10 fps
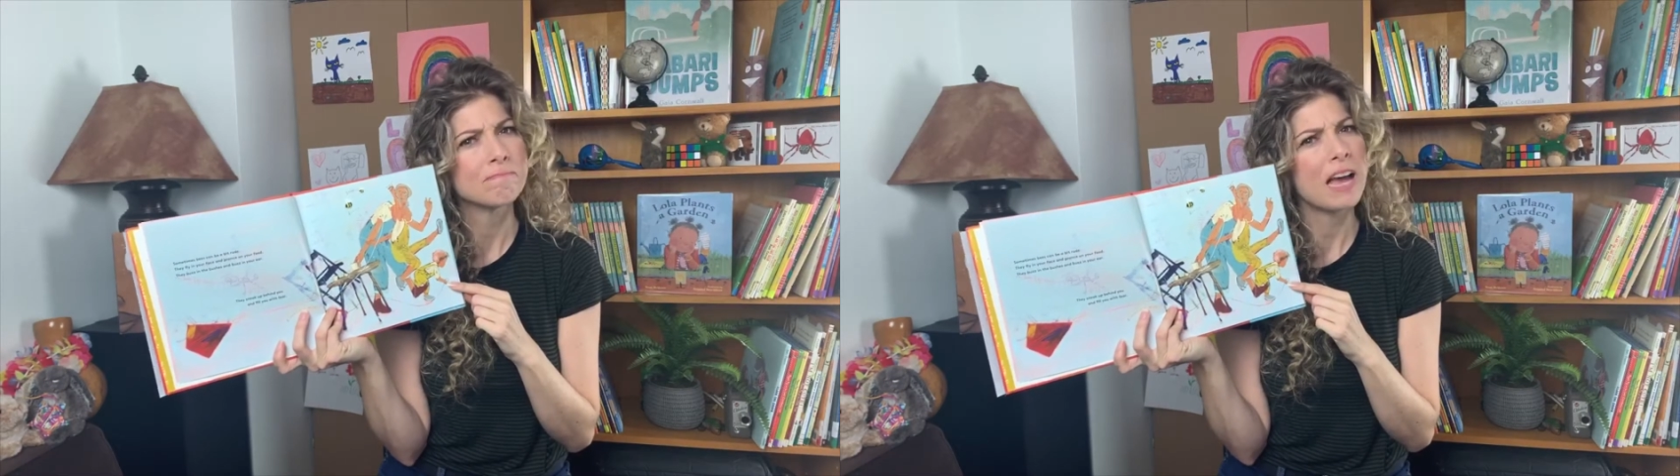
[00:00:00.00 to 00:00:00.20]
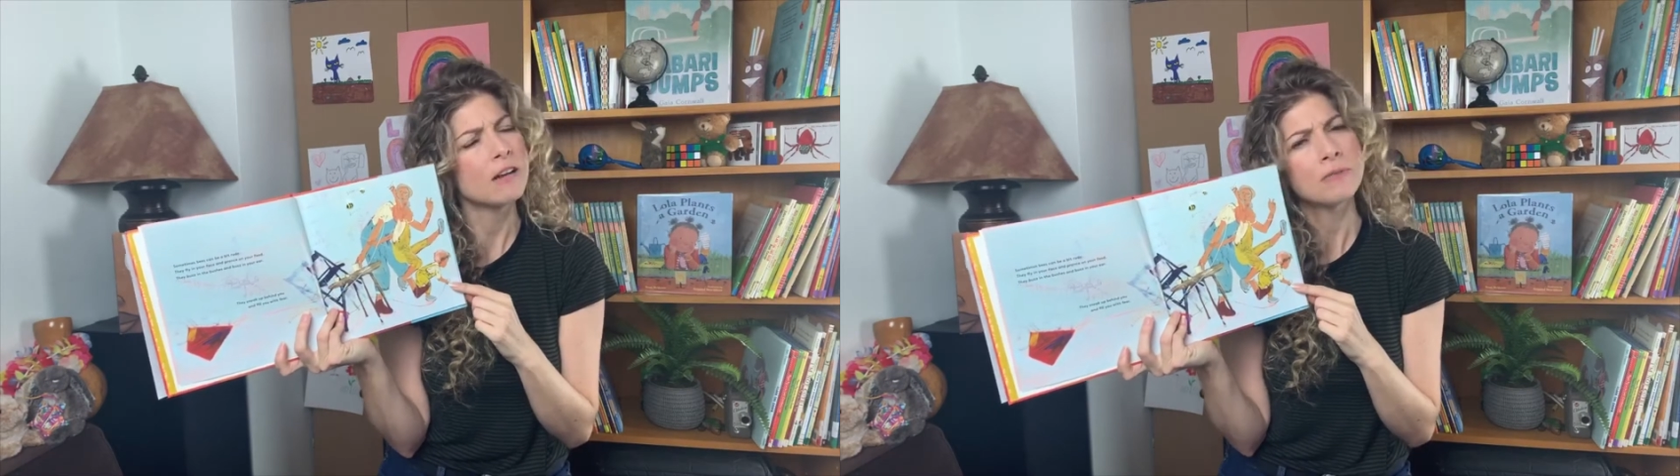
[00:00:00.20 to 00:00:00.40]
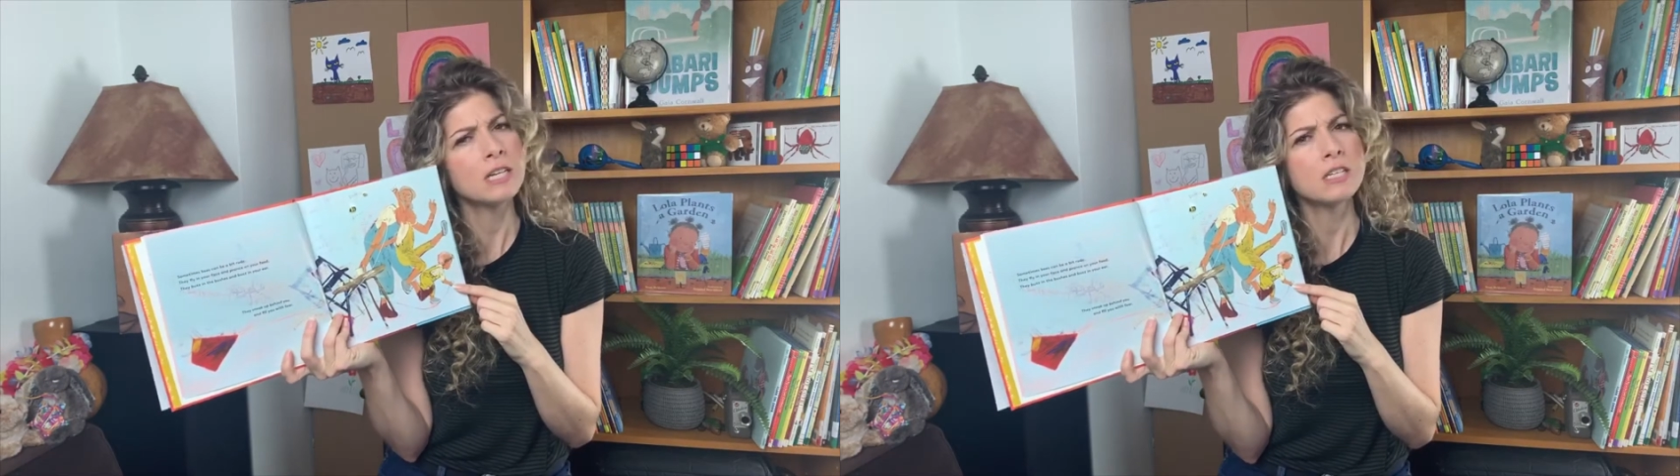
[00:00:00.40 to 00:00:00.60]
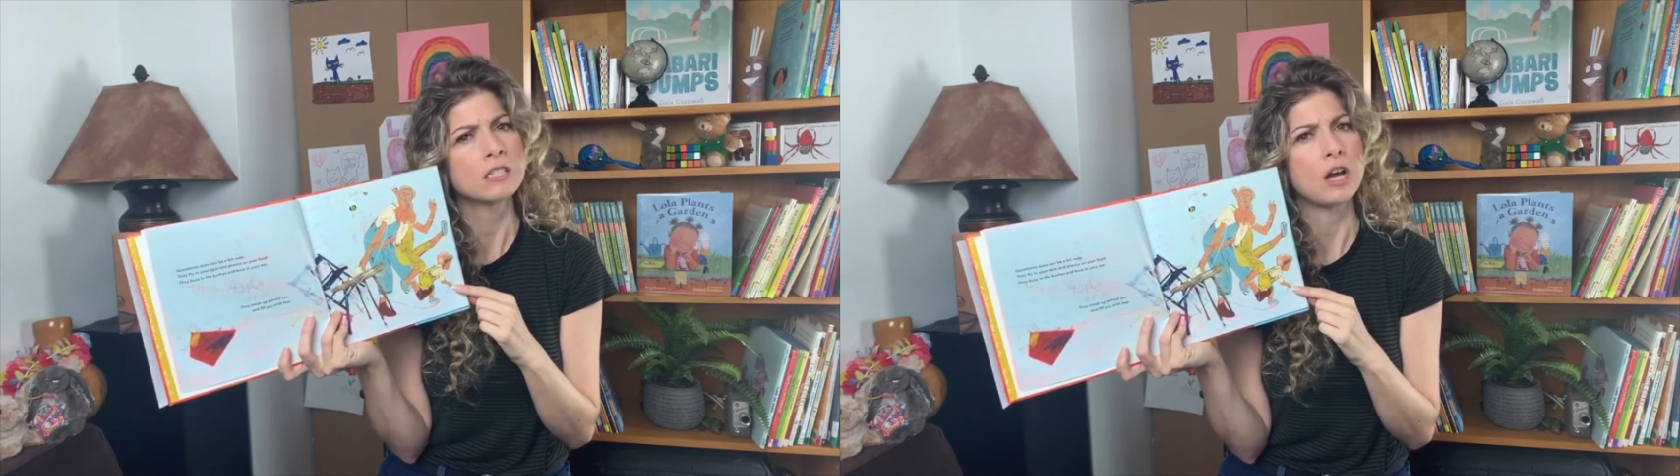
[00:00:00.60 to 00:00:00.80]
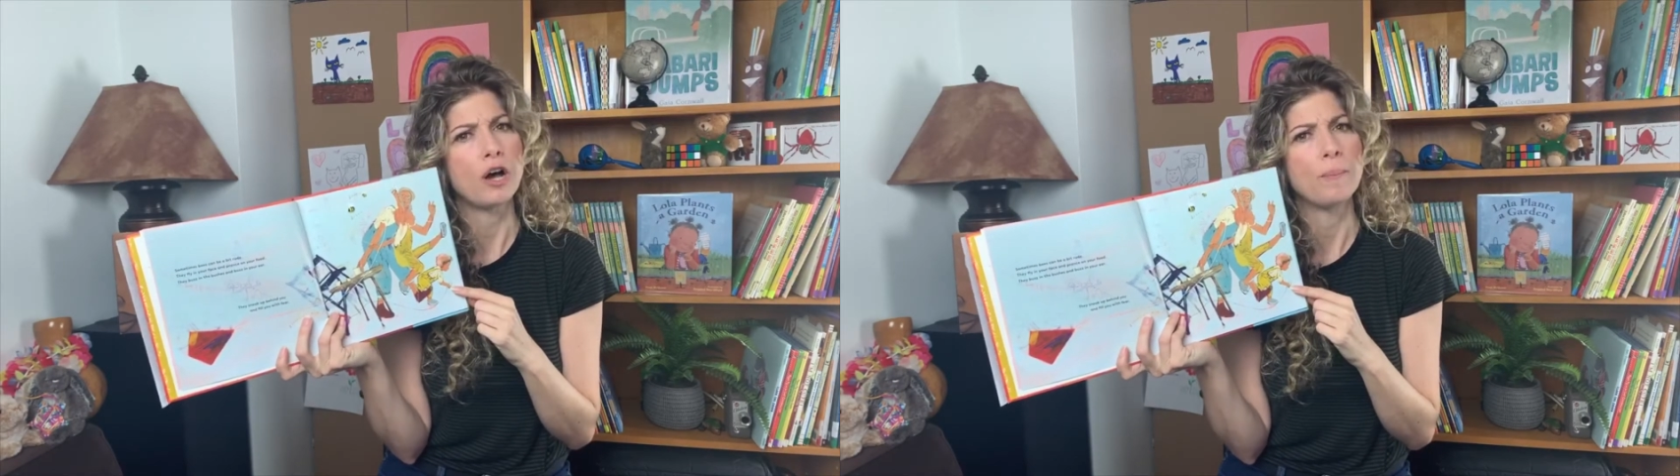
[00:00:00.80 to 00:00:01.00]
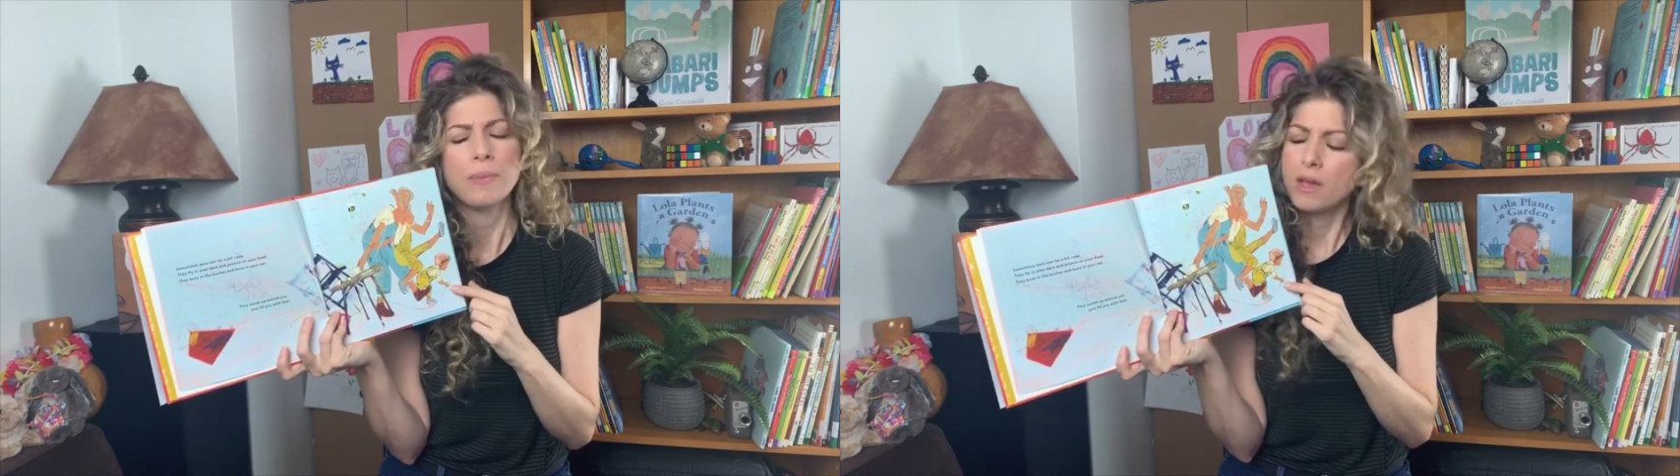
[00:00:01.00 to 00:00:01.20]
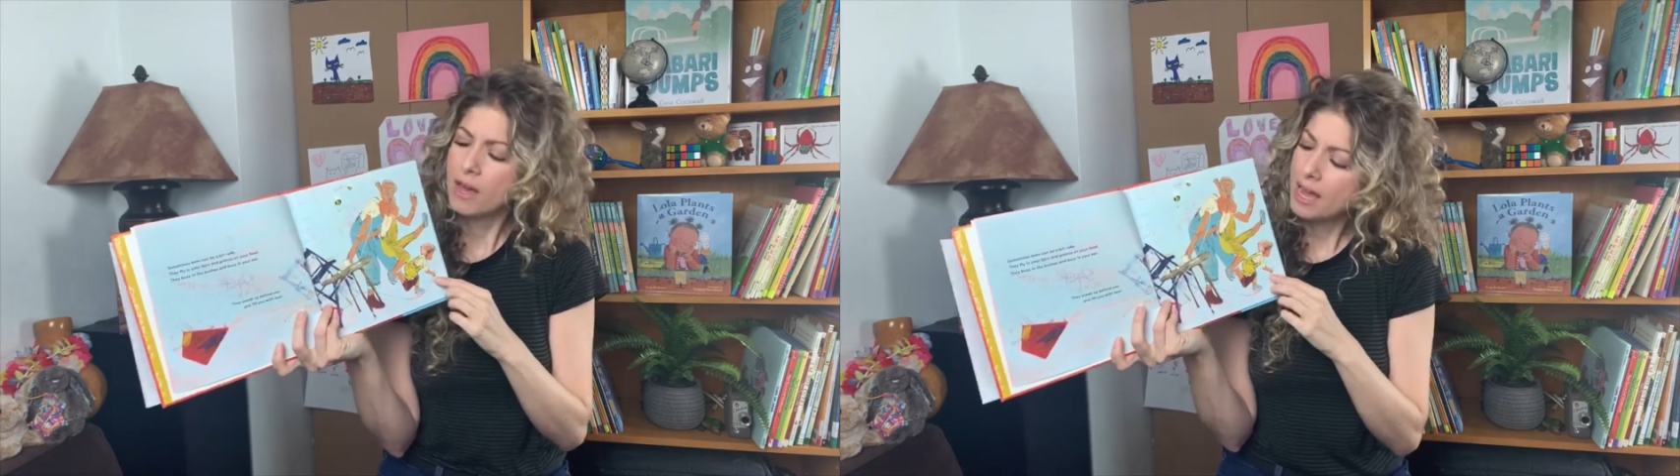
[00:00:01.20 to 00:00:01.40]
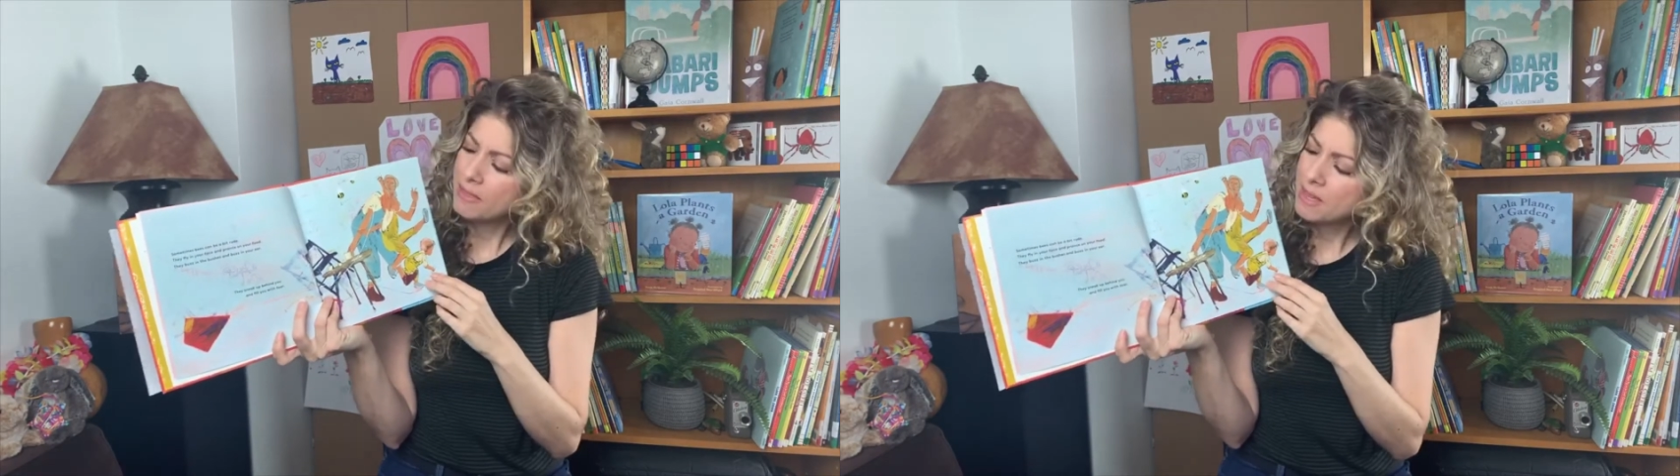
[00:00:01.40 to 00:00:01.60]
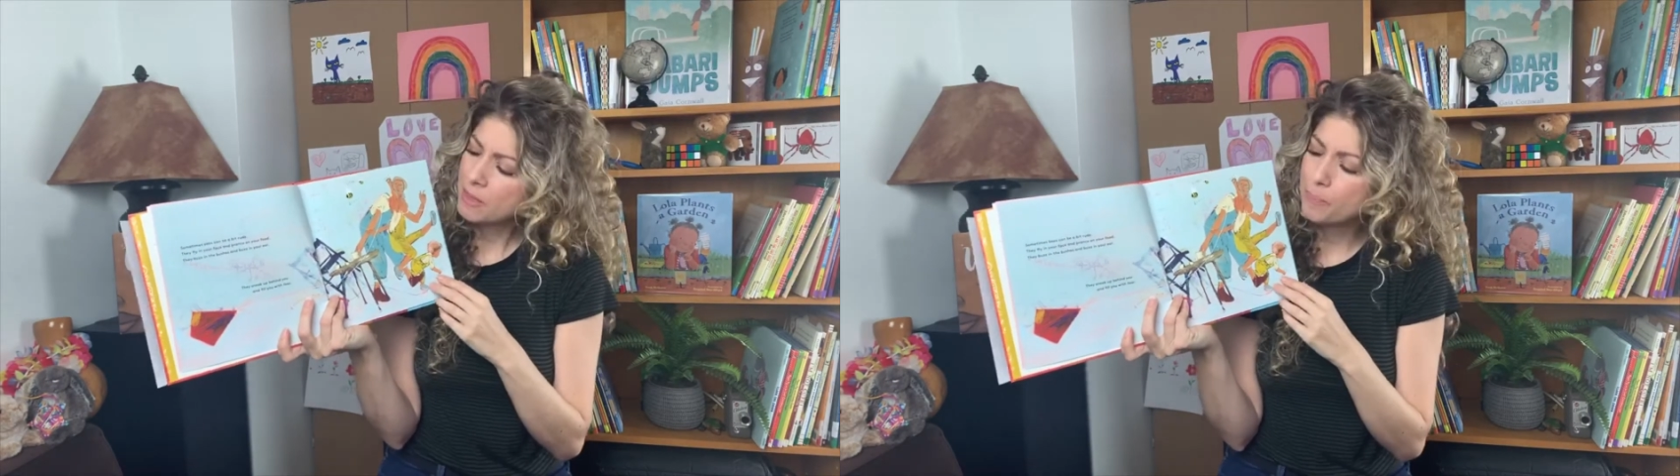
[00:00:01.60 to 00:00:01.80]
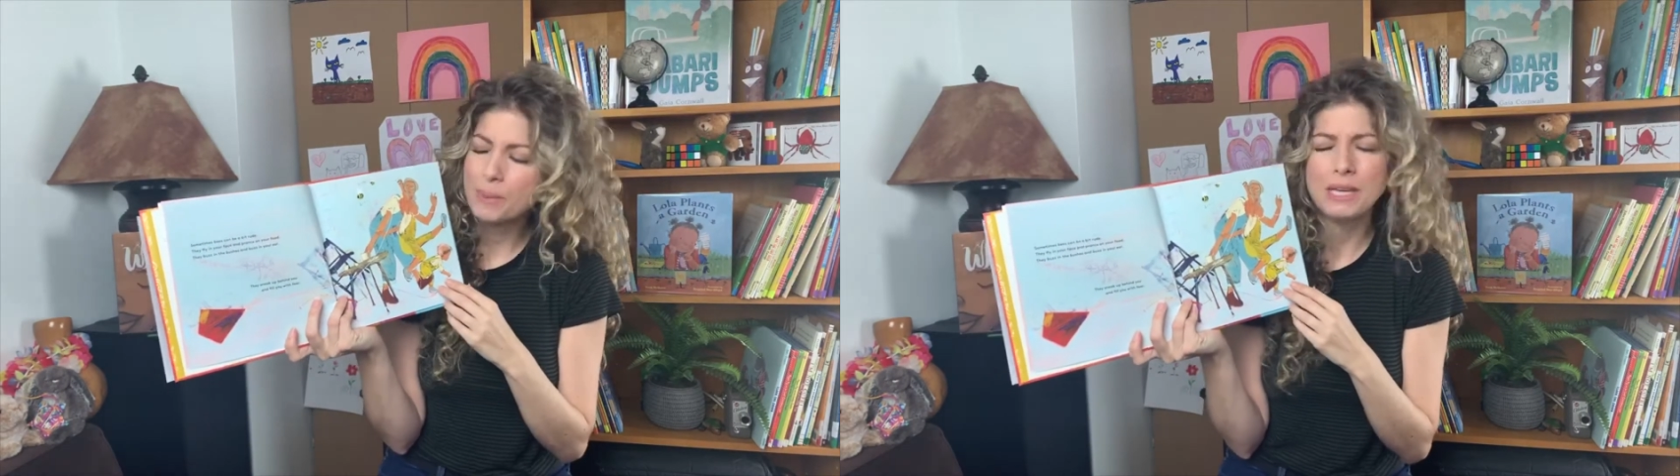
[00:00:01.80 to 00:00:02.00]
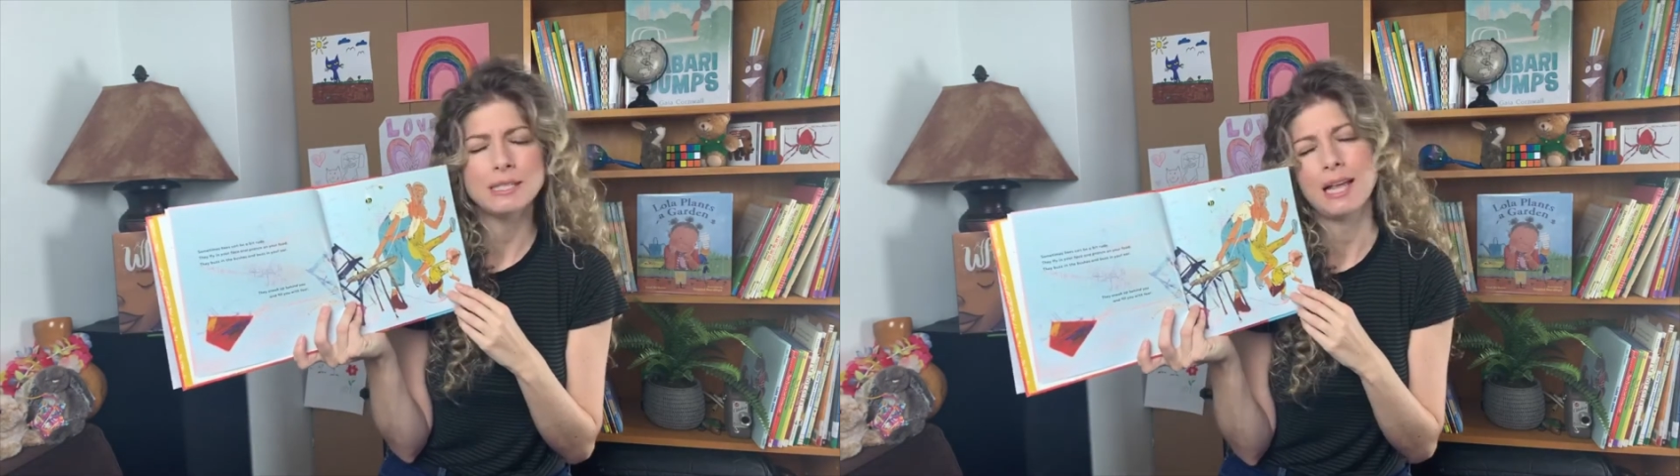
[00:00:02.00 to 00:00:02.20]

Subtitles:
I don't think so. I think the bees